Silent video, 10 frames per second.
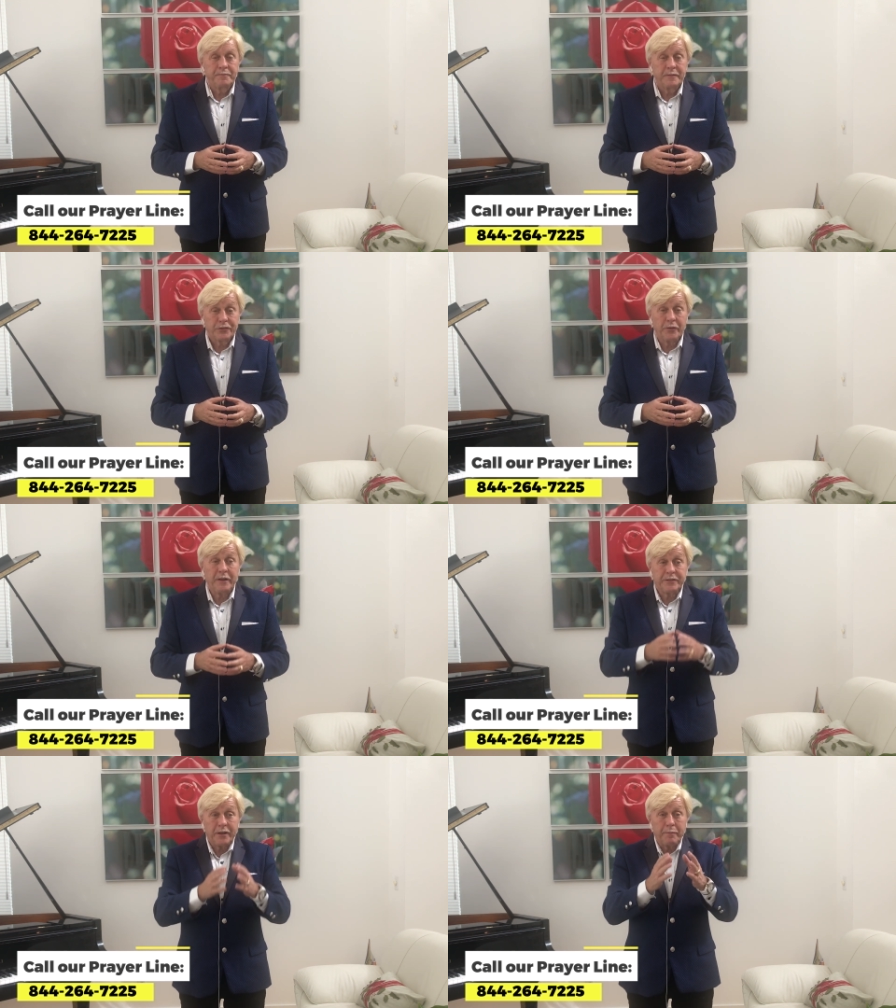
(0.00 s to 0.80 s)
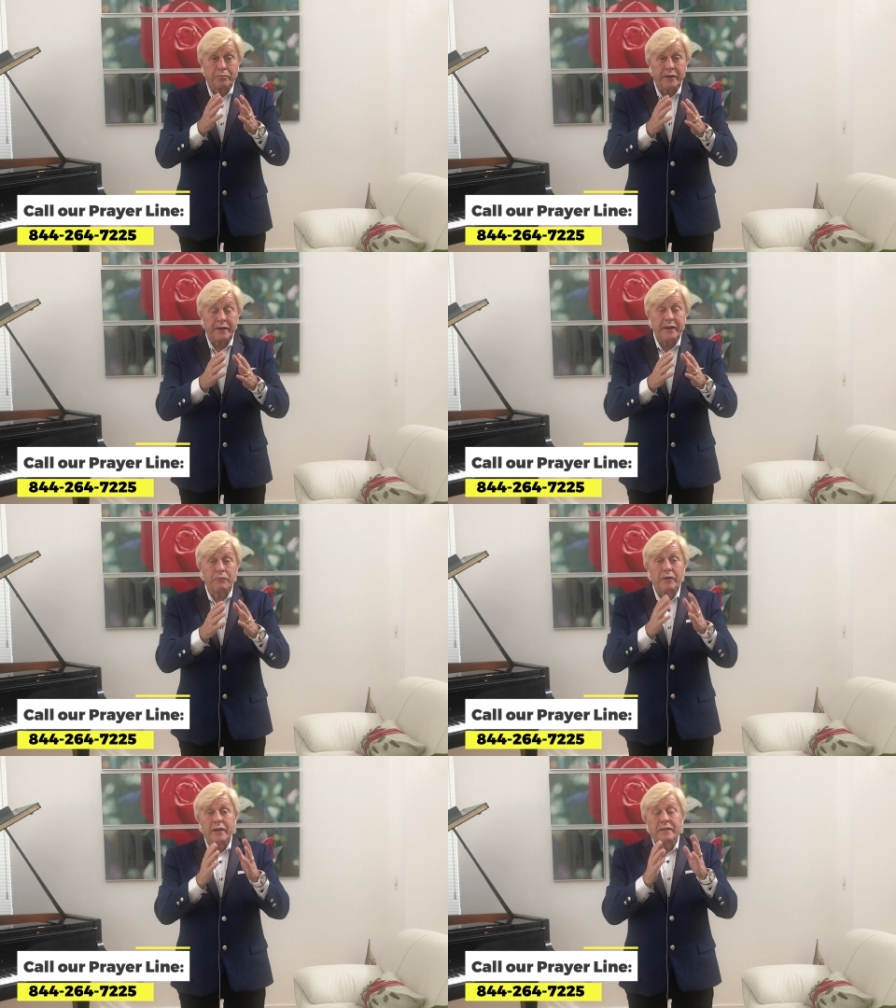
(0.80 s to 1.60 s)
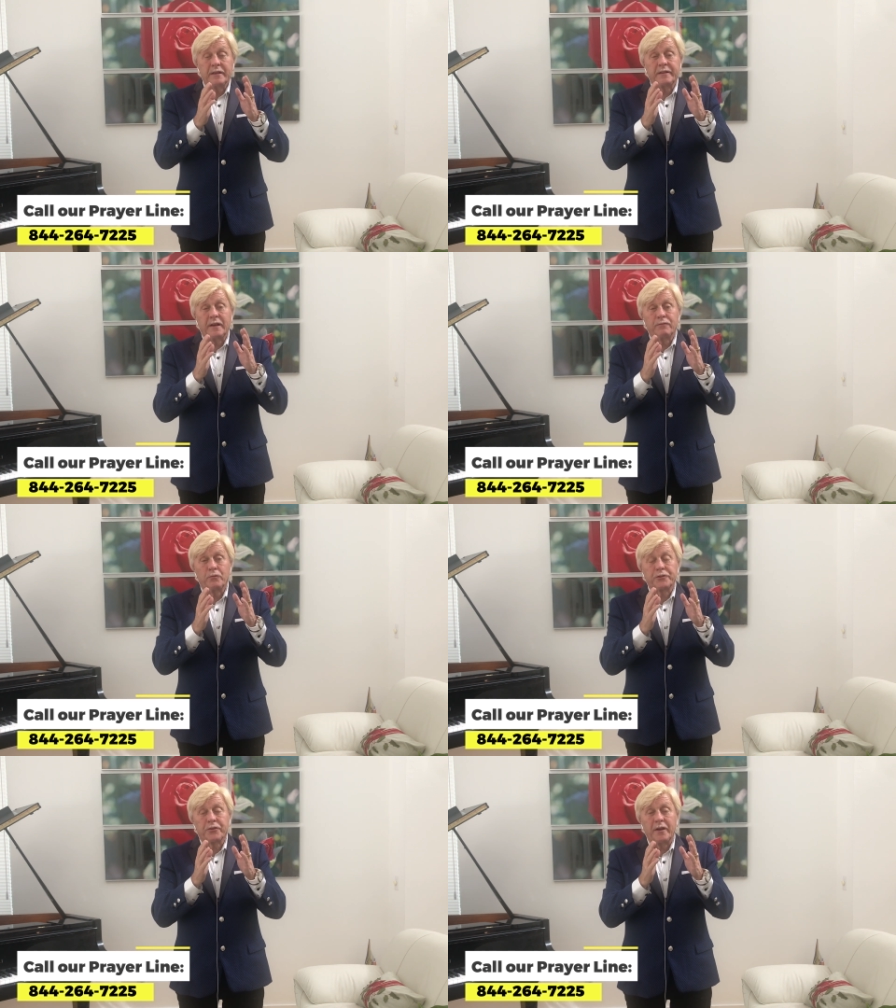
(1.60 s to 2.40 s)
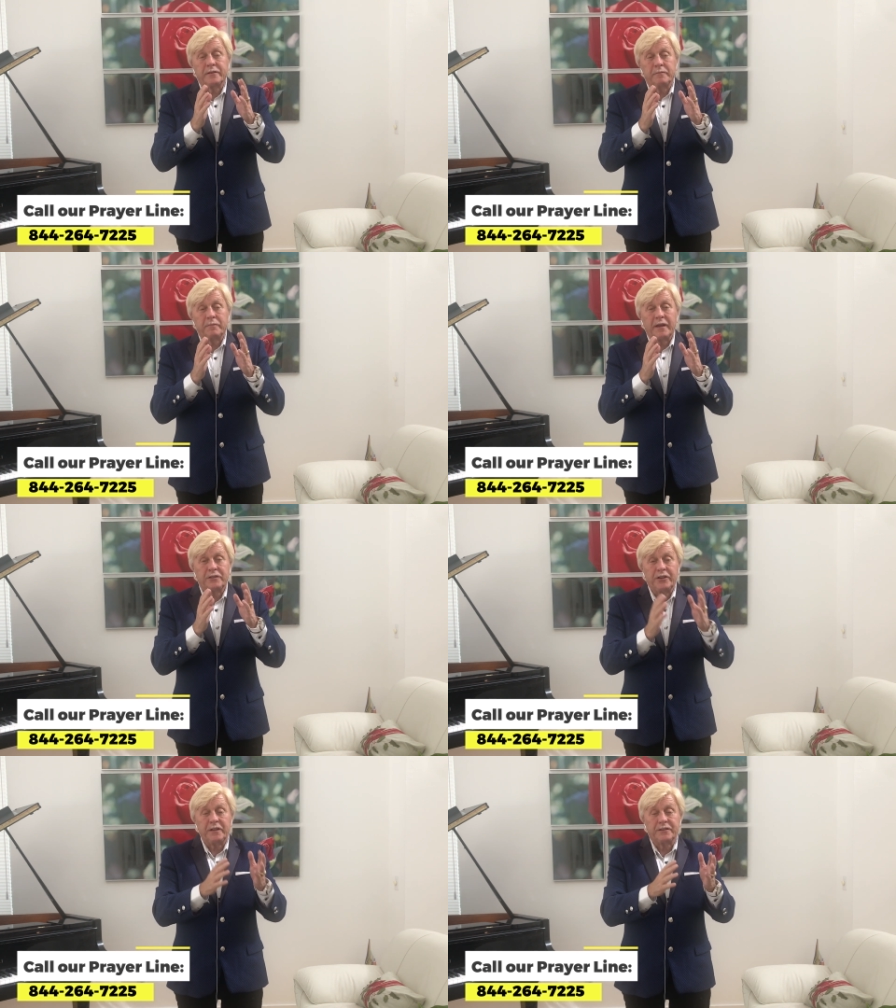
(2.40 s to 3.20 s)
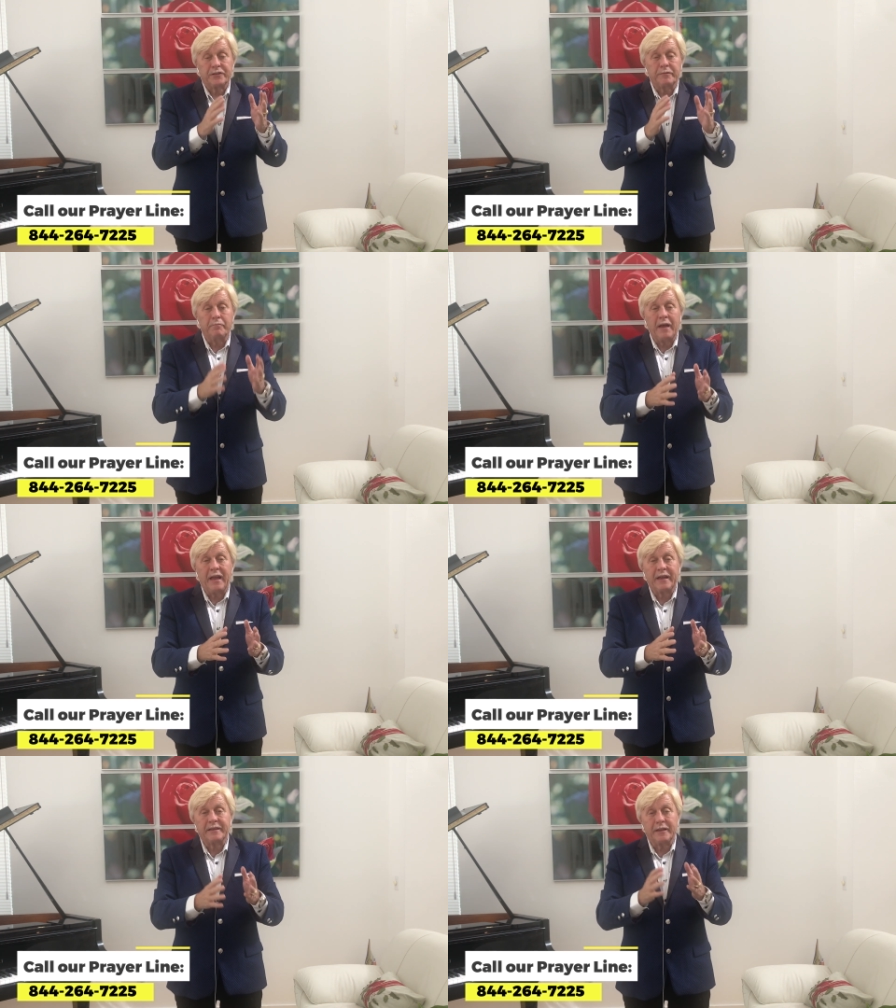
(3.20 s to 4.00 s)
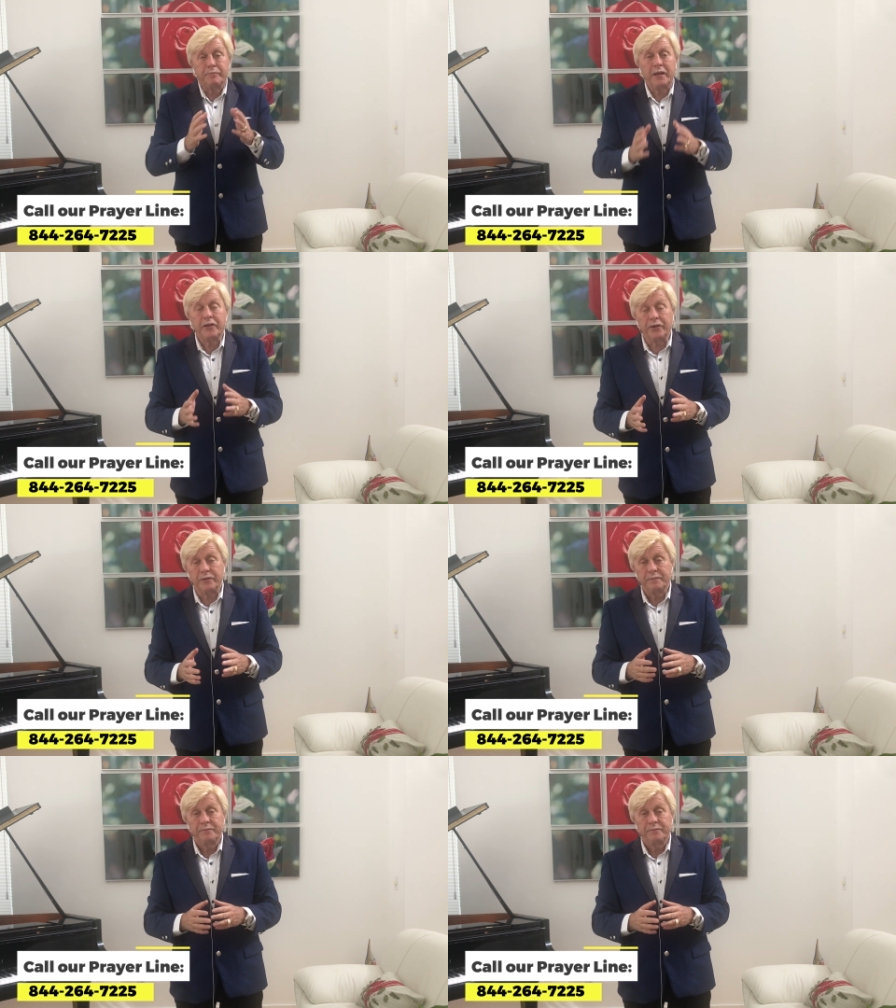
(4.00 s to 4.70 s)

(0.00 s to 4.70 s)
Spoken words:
So he separated. The devil was trying to make Jesus mad at Peter,